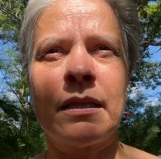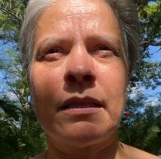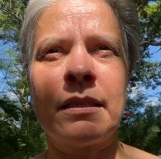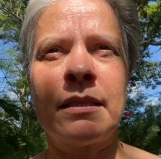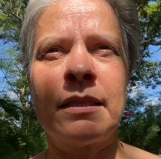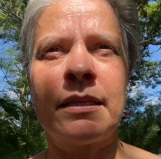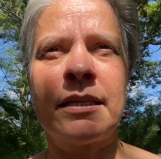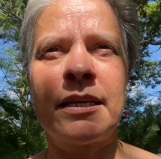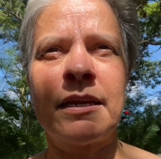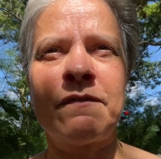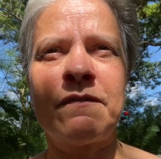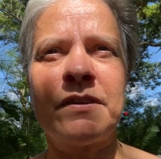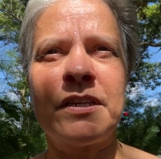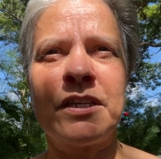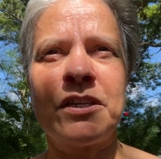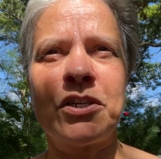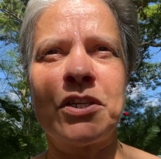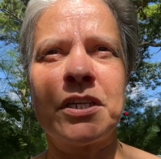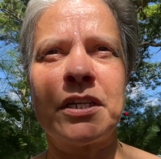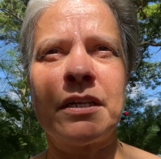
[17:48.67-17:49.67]
the
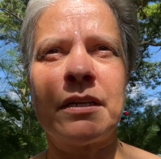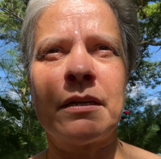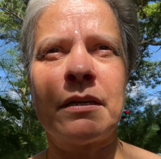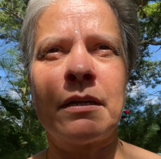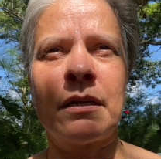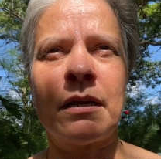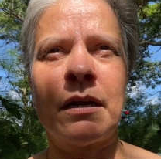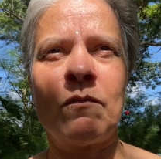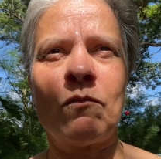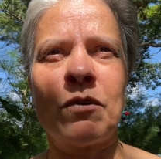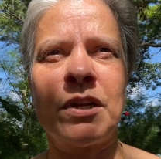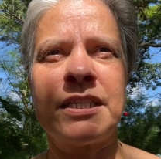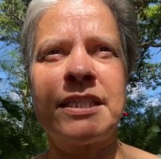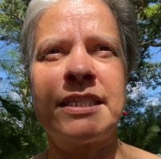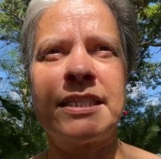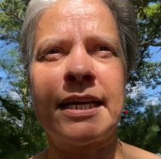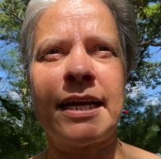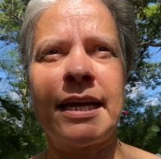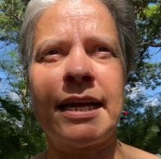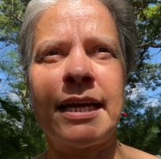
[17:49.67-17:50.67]
definition on one
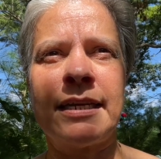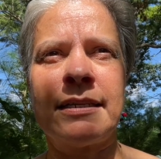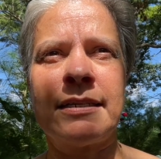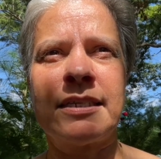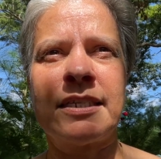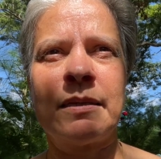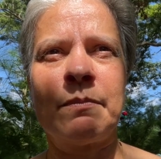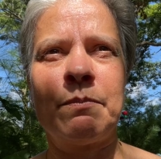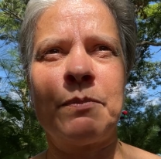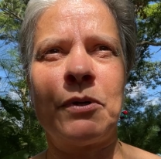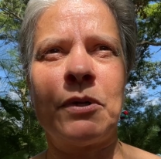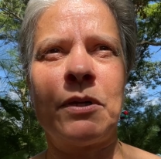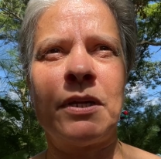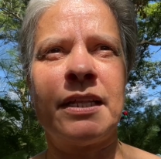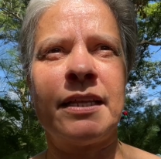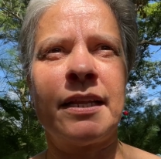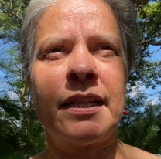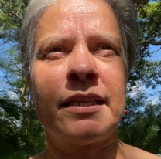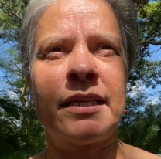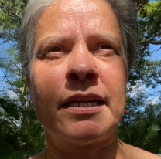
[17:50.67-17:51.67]
side, simple,
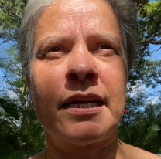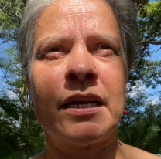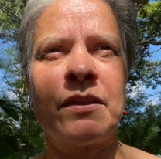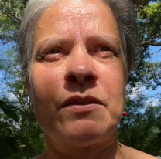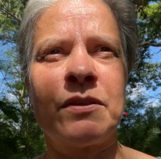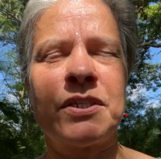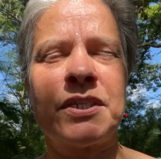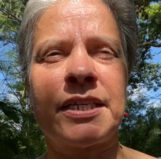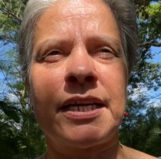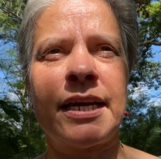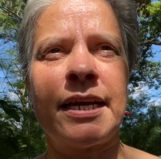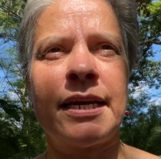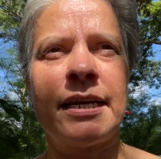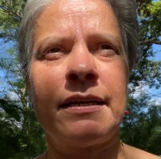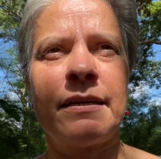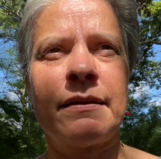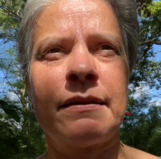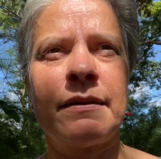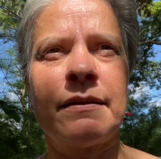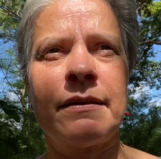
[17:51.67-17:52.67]
and on the other
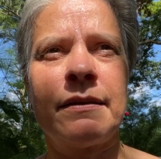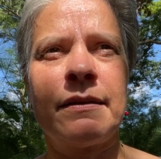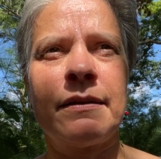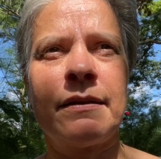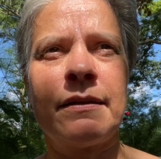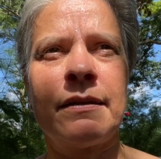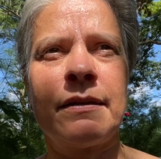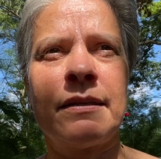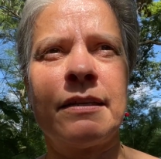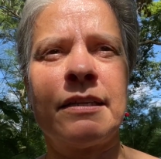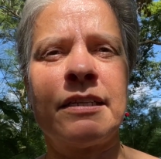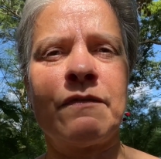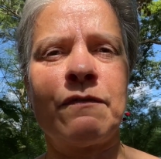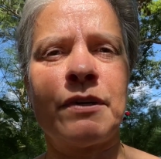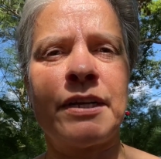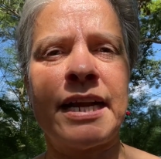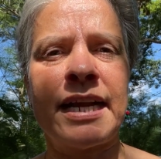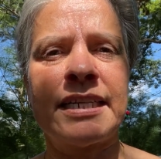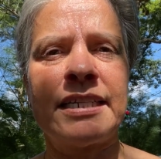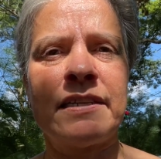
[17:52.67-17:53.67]
side,
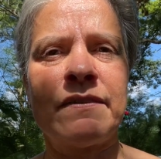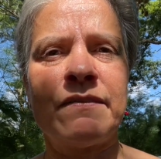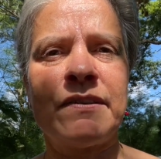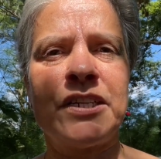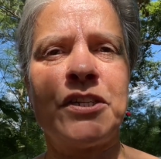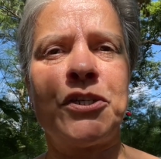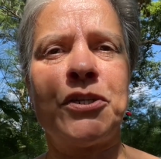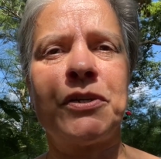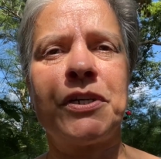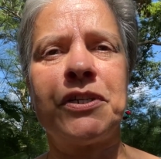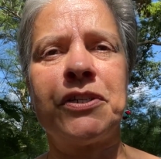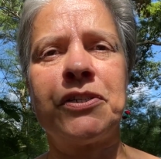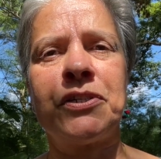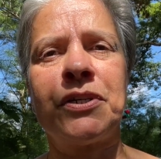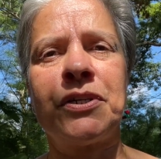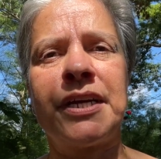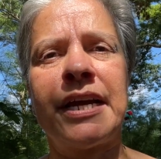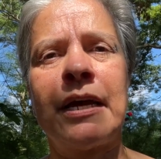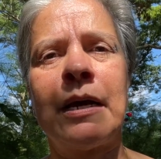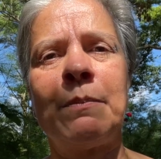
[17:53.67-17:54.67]
different activities you can do
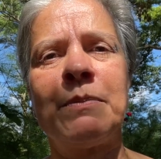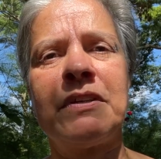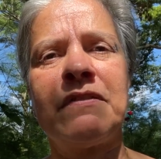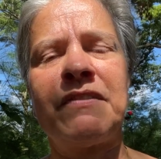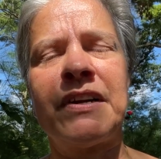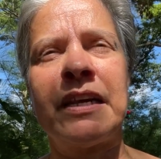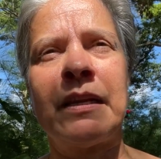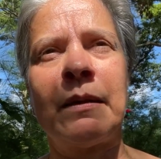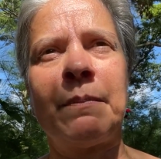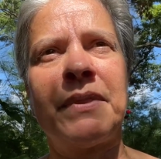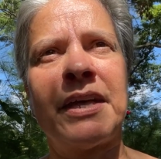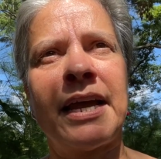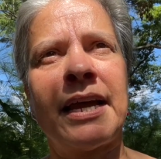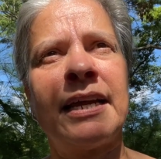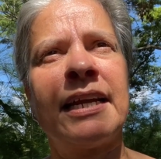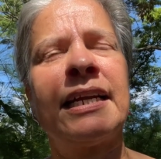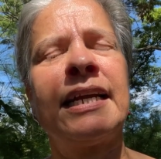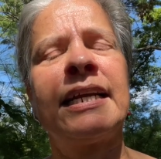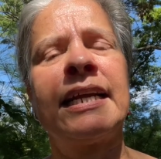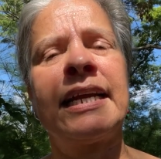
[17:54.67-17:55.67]
to help develop that.
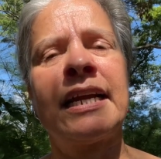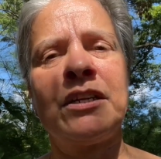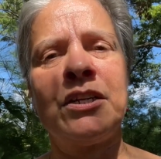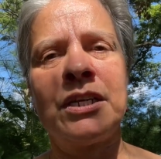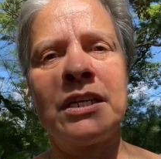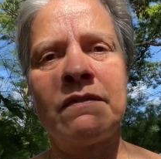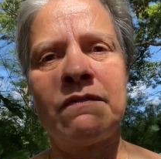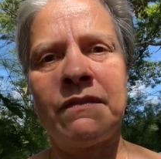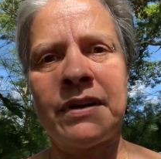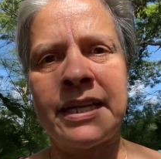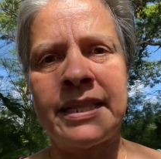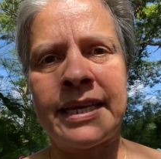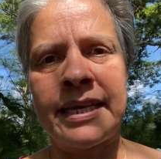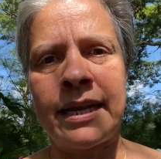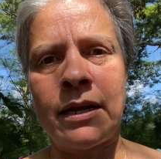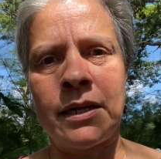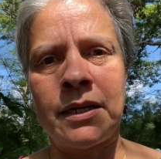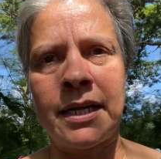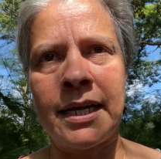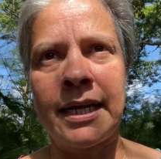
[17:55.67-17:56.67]
And again, you can find that
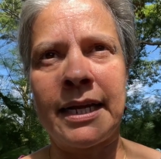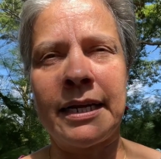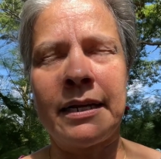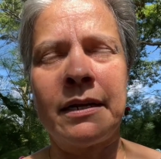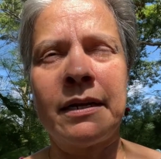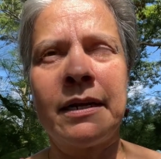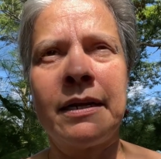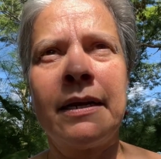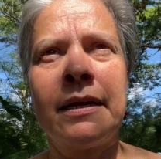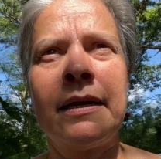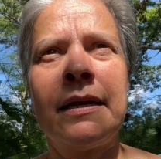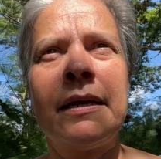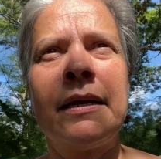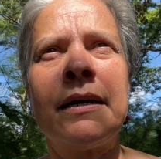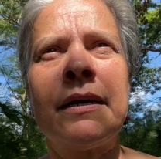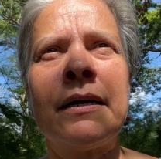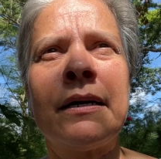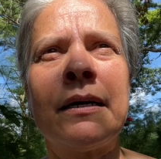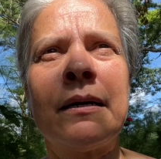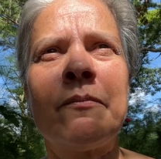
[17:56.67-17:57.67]
online
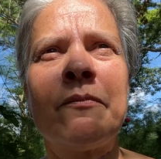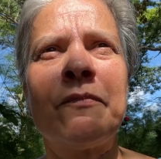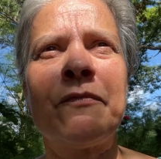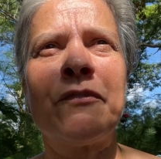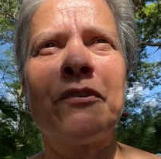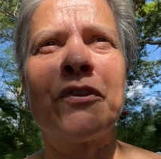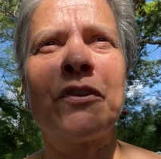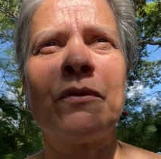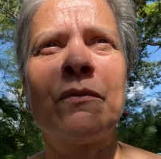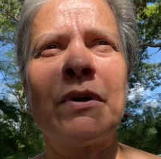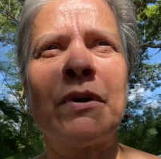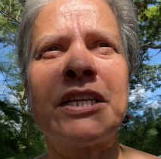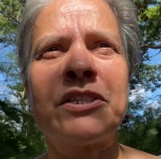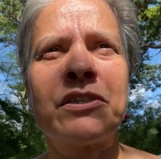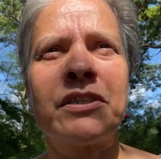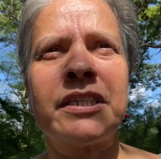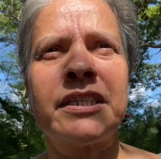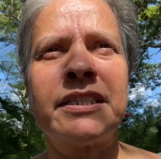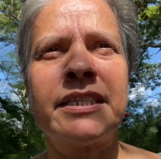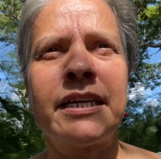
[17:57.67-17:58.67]
for the
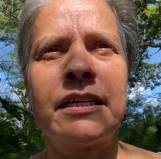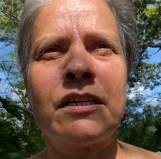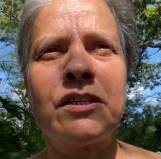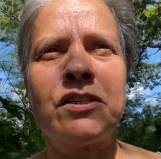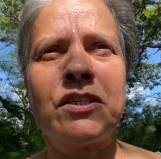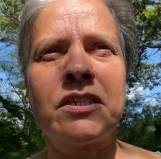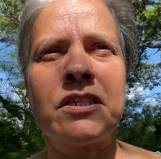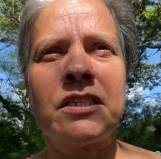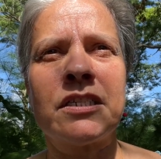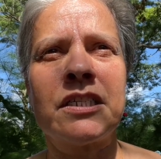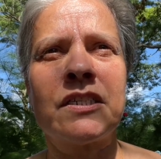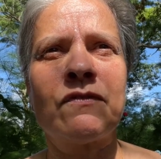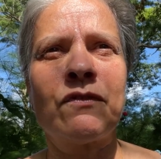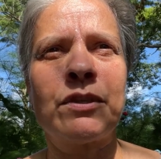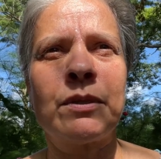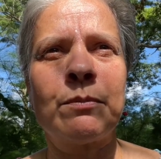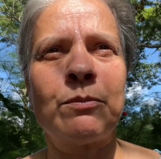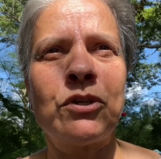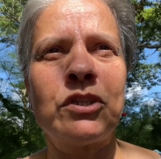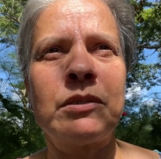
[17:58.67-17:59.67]
Western intelligences, for
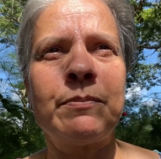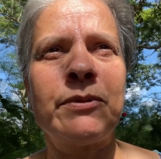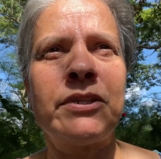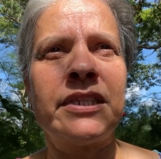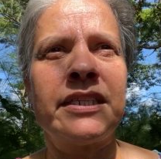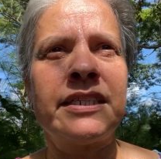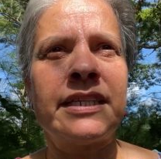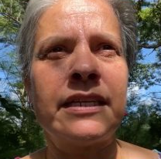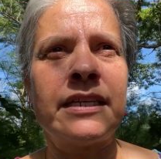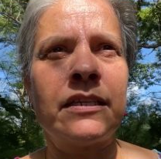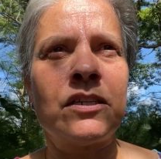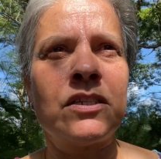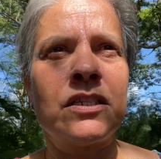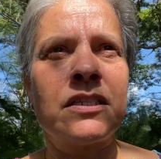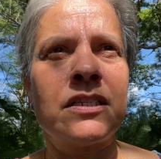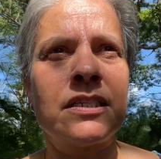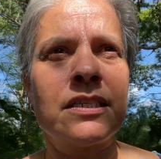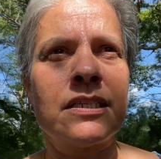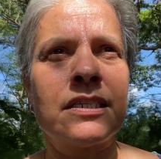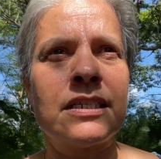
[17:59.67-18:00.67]
the multiple
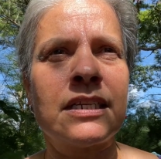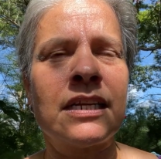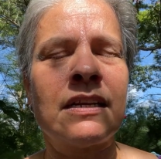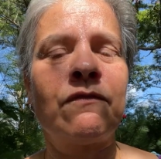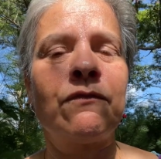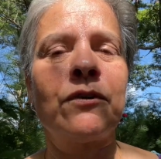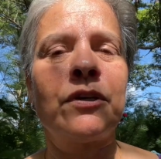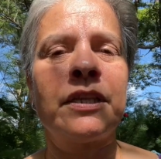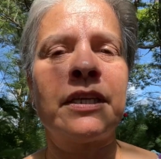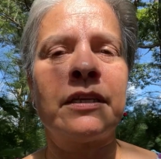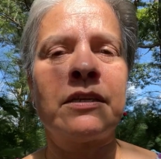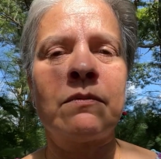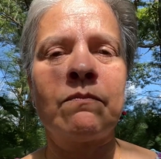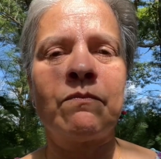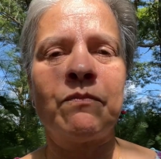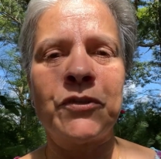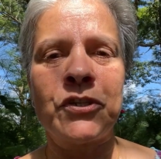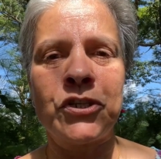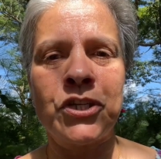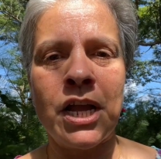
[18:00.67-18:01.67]
intelligences. And for the
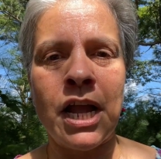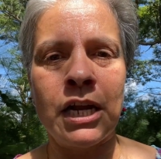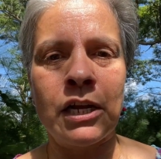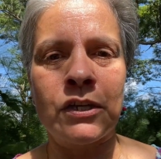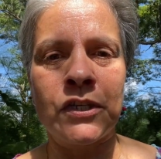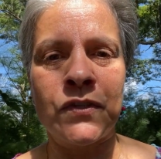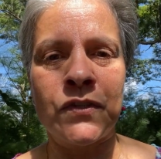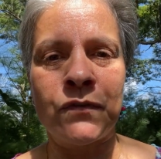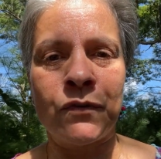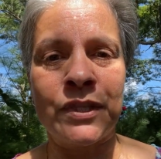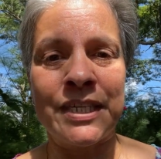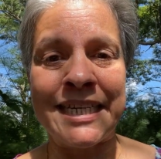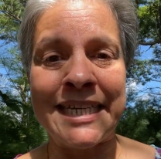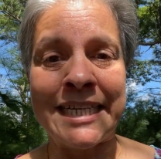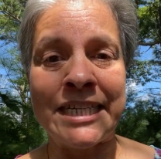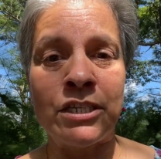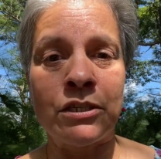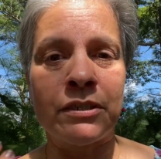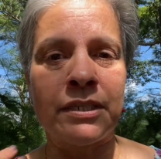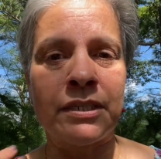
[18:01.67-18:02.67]
chakras, for the Eastern